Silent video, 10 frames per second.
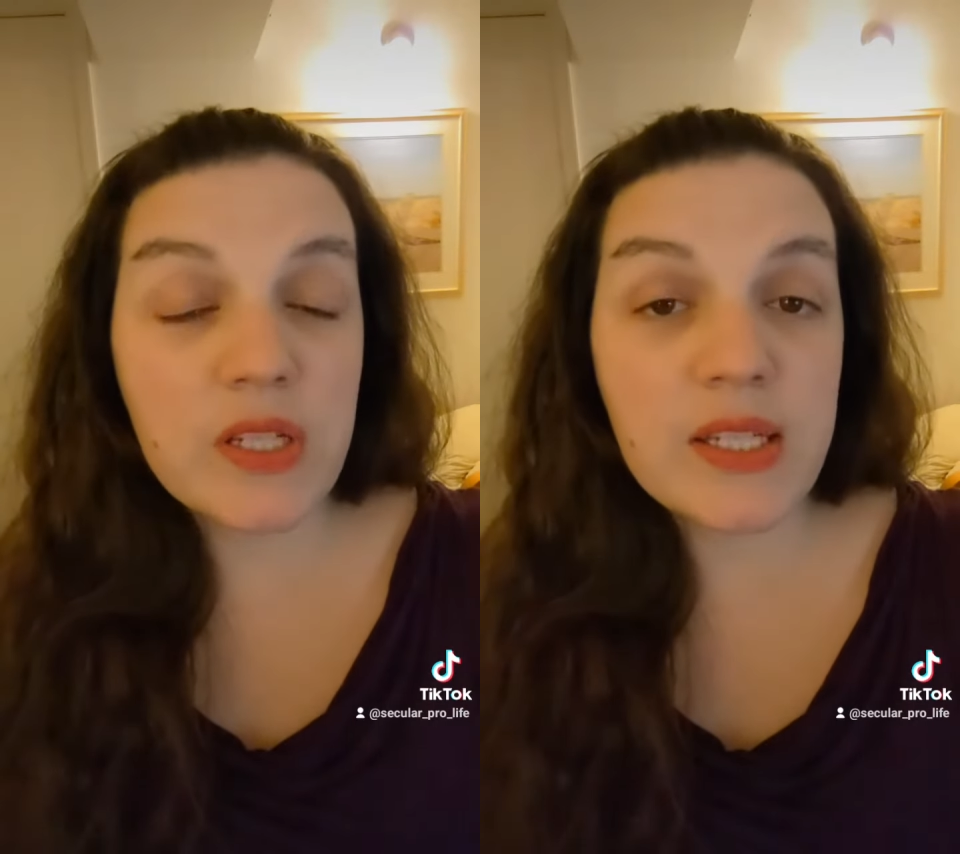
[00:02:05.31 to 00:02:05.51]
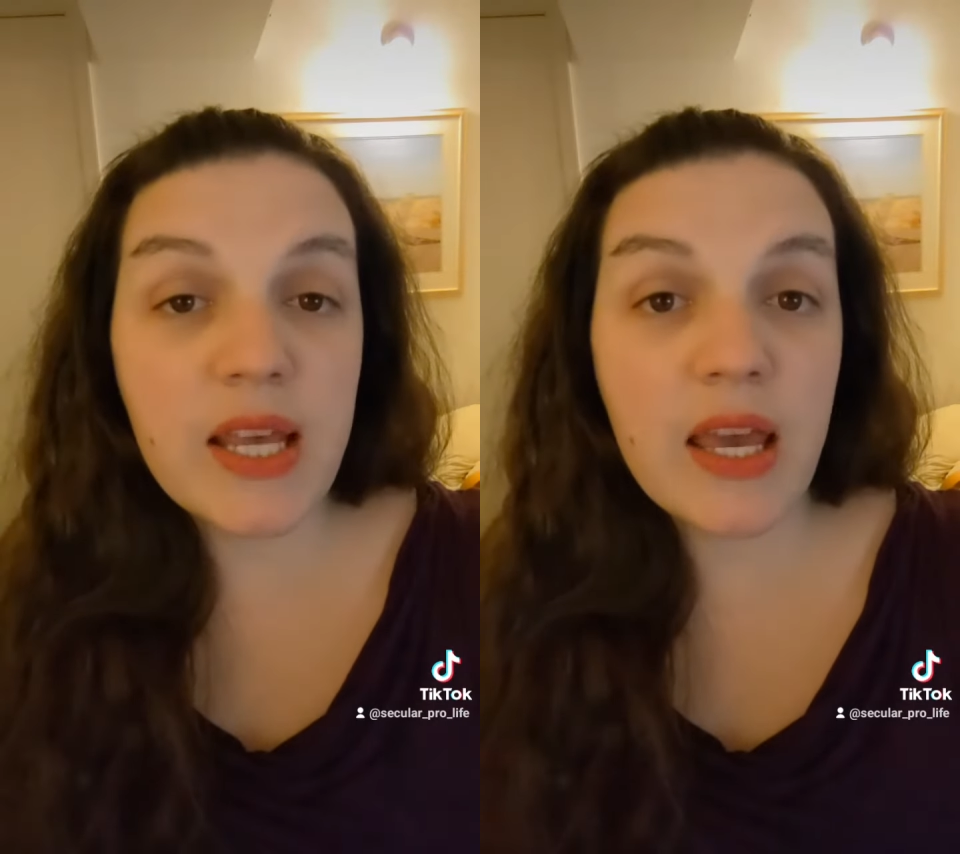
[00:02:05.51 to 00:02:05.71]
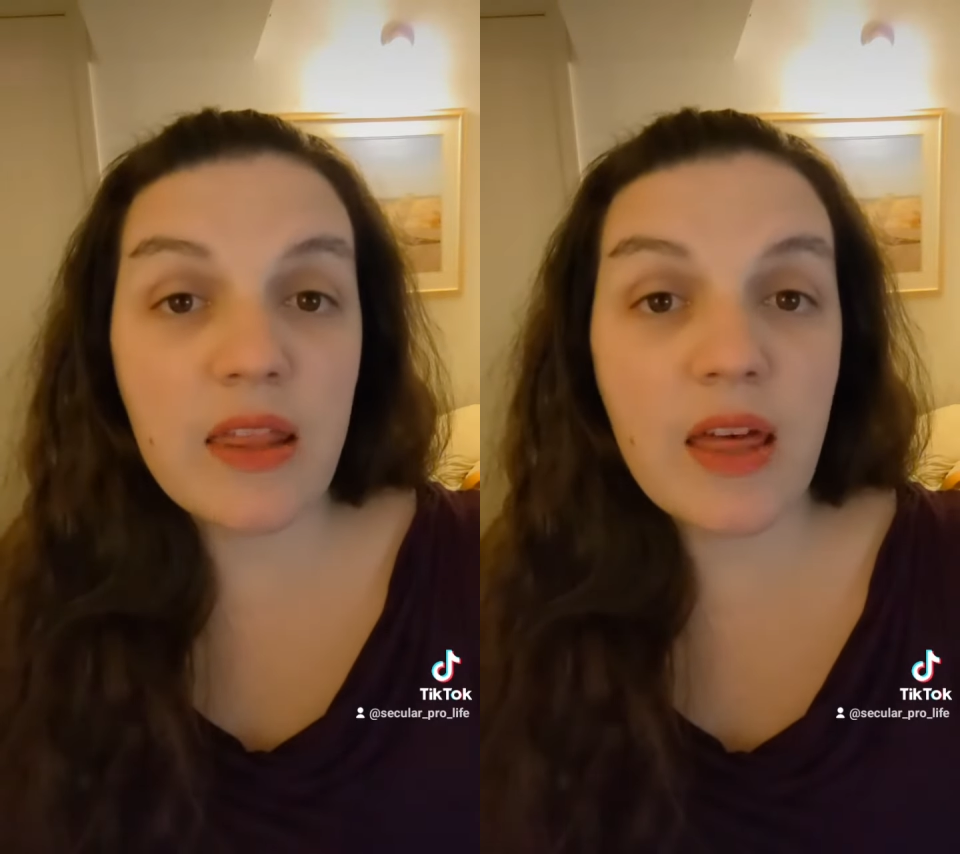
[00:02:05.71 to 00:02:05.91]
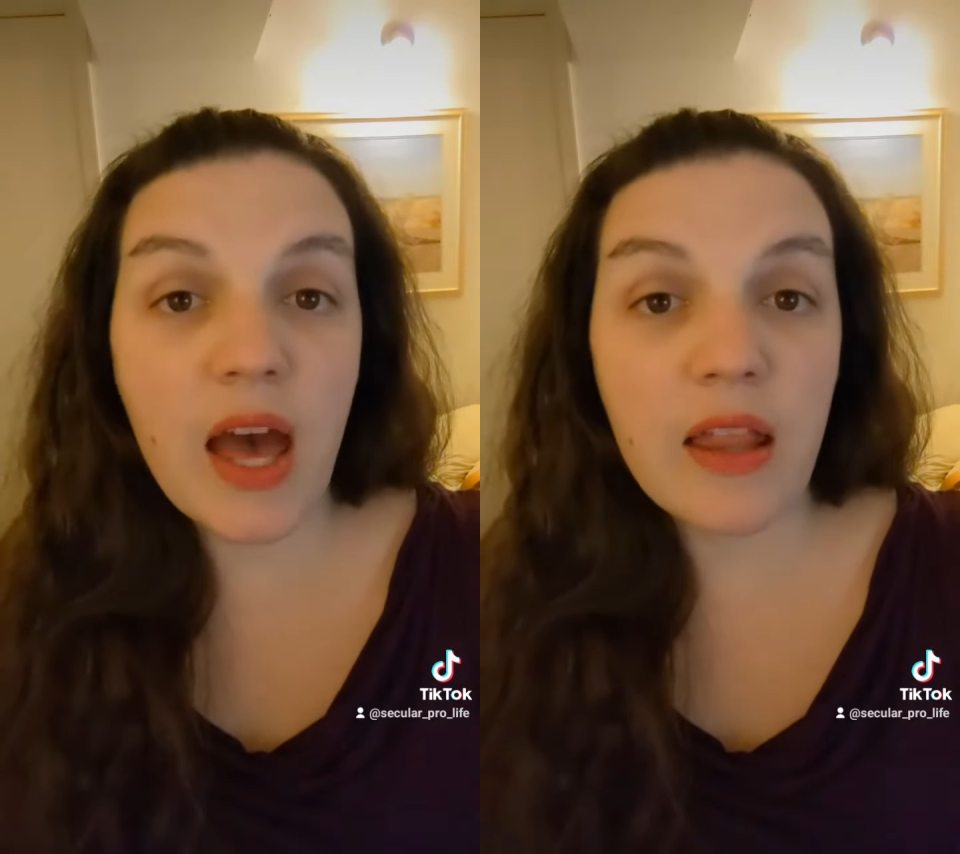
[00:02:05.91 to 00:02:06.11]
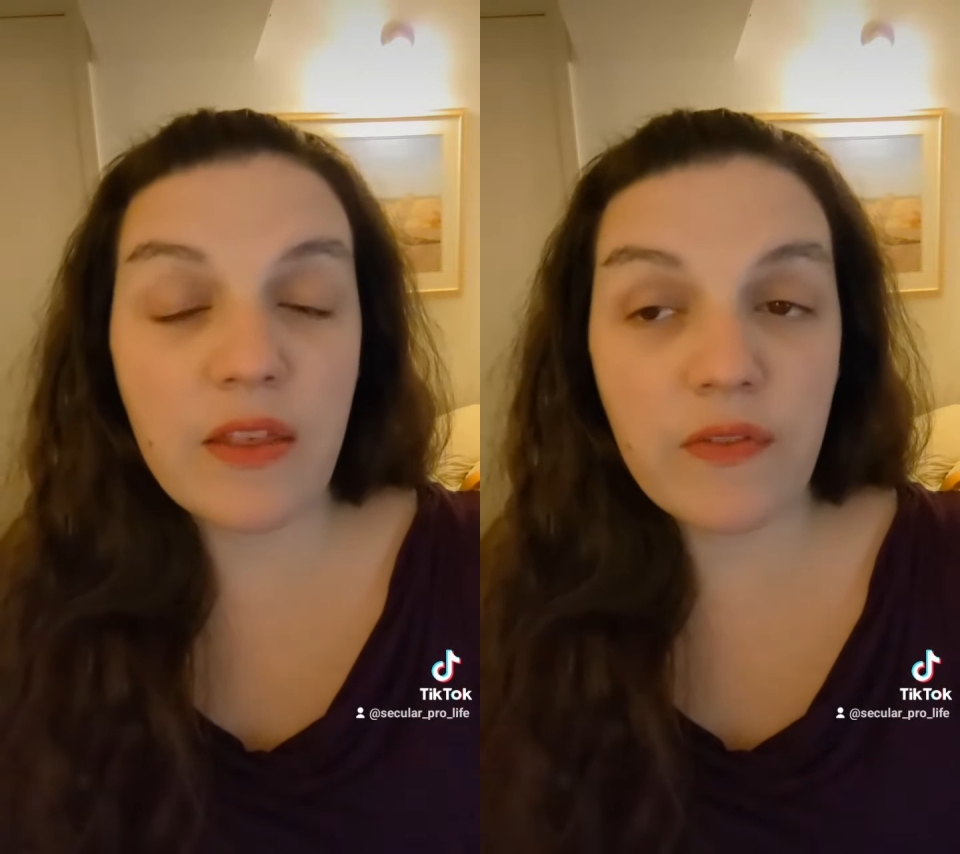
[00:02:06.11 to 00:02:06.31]
to say
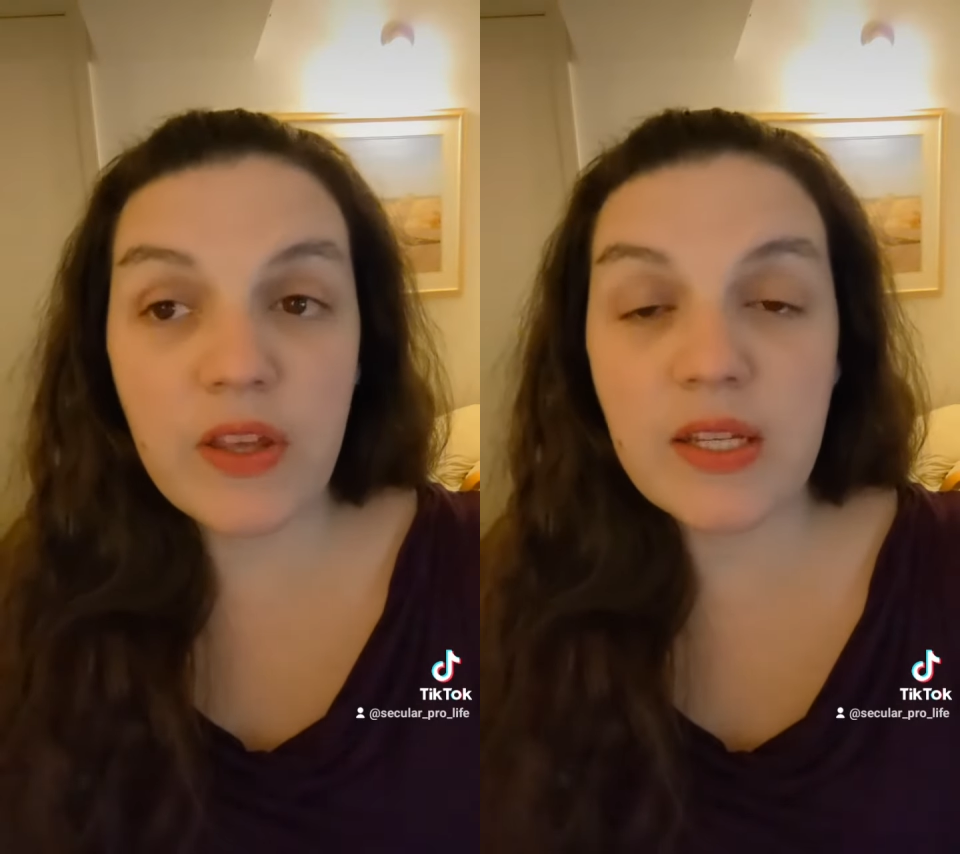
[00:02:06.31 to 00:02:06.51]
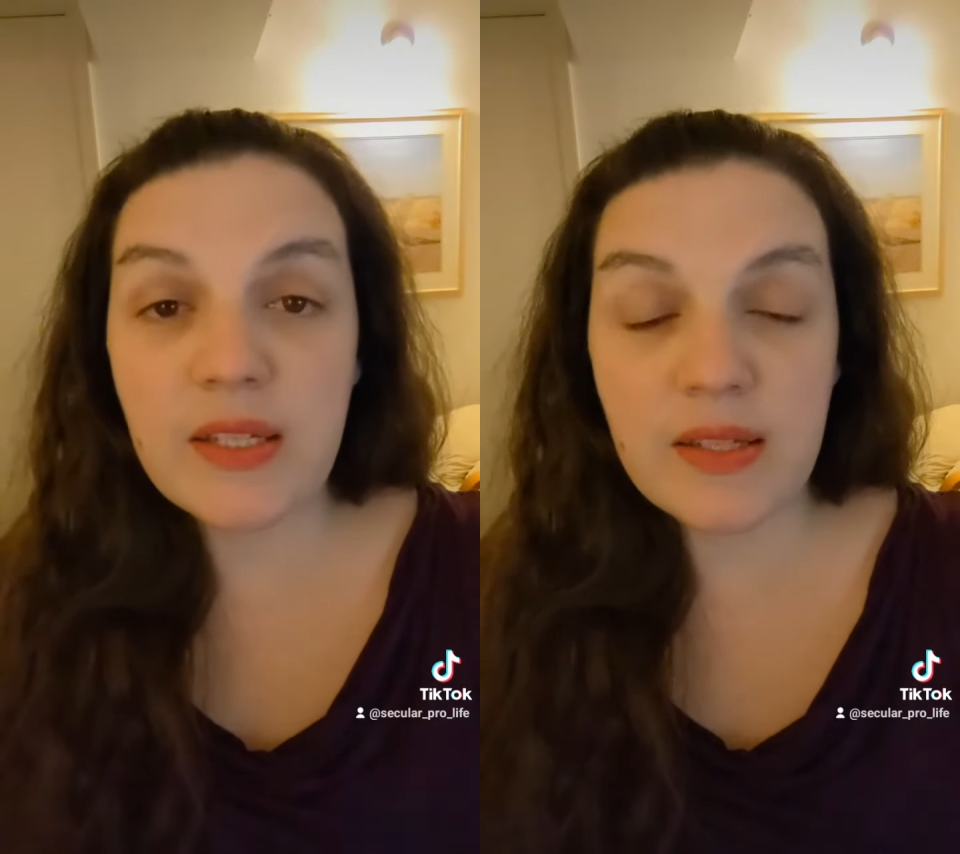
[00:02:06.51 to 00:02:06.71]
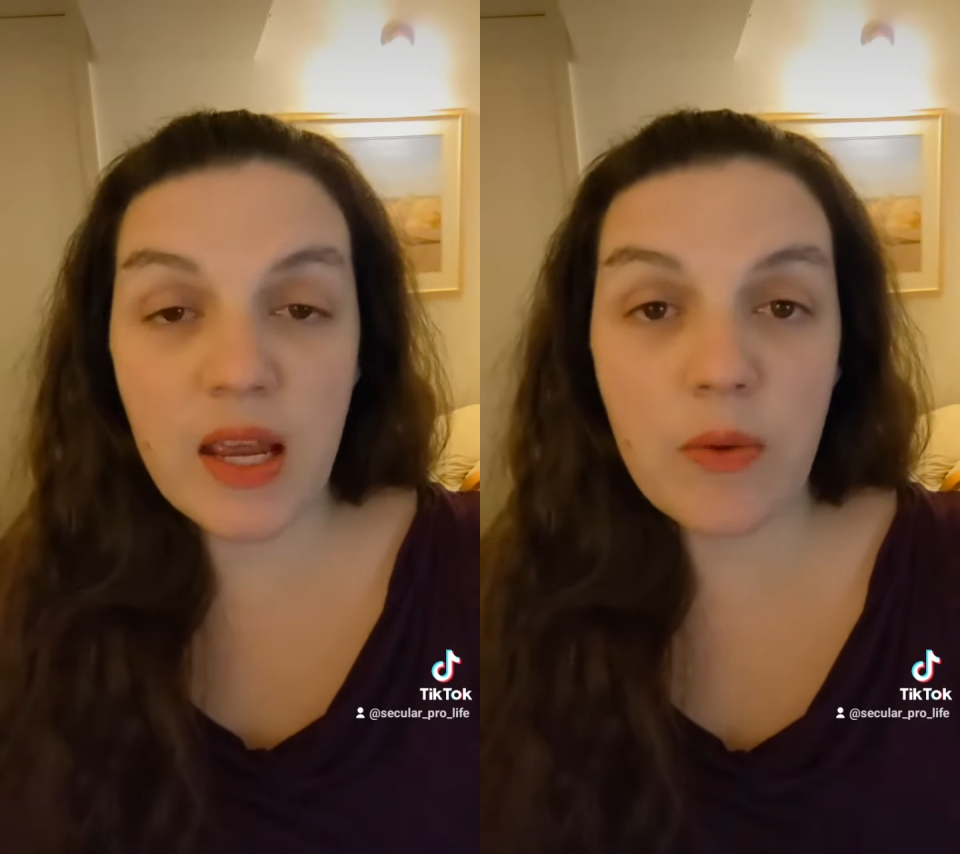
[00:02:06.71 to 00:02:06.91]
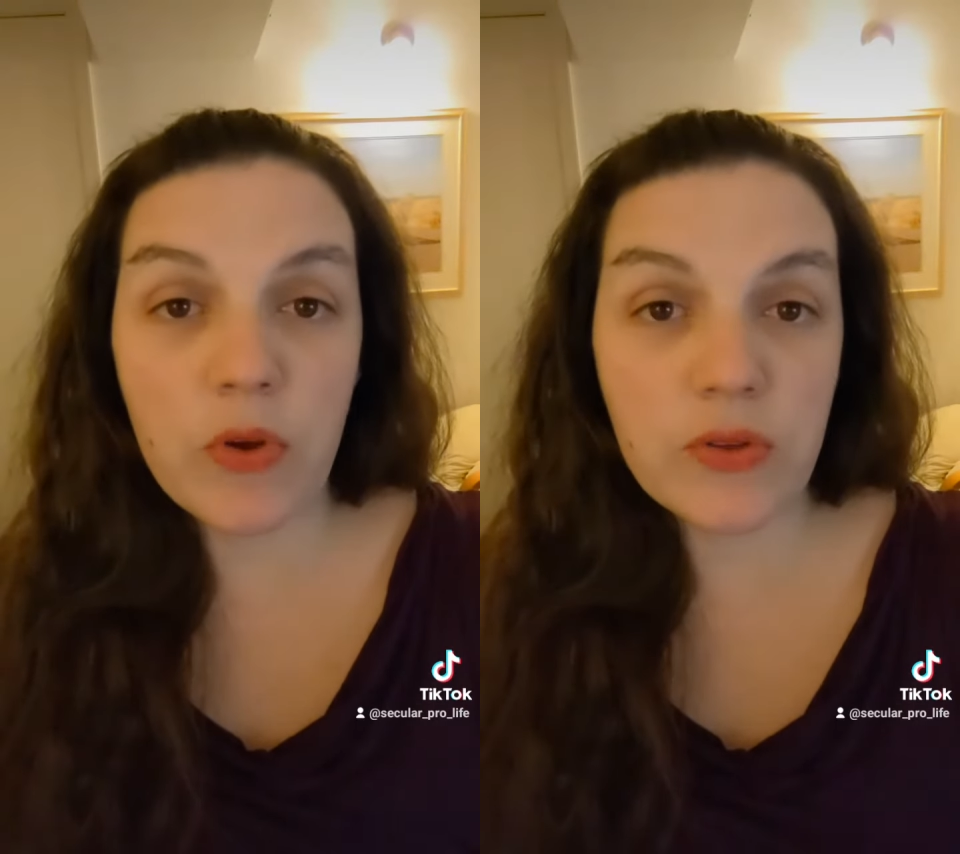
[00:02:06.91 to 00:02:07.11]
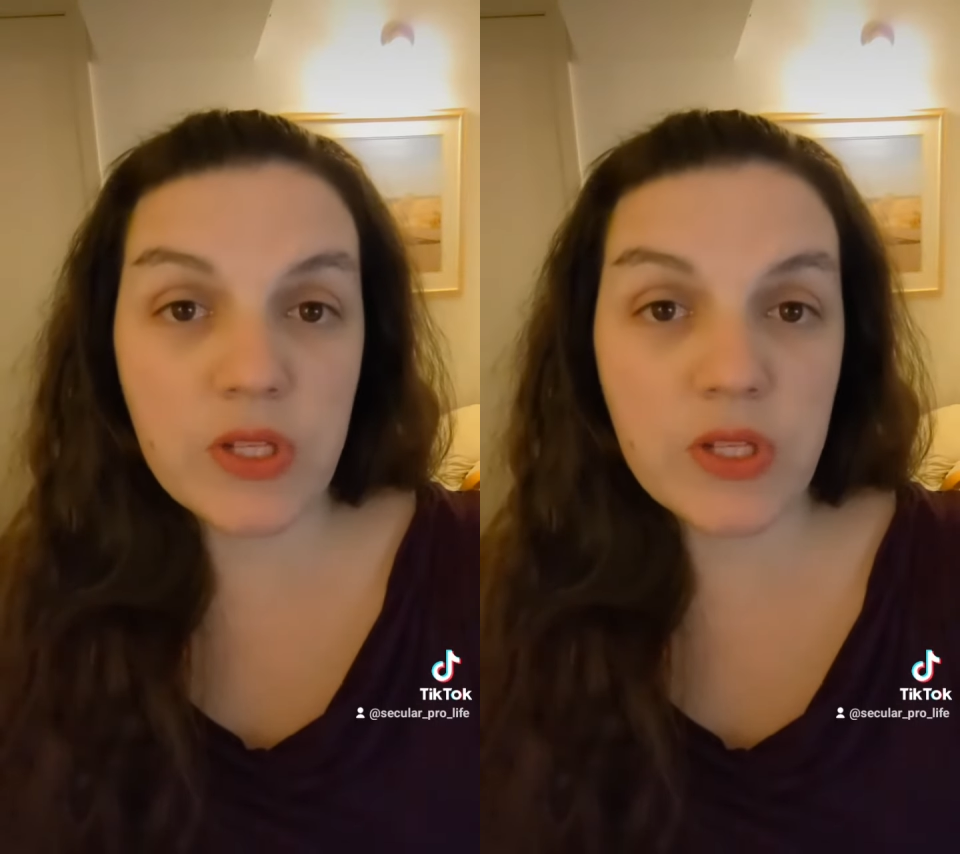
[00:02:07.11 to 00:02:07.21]
that the fetuses and embryos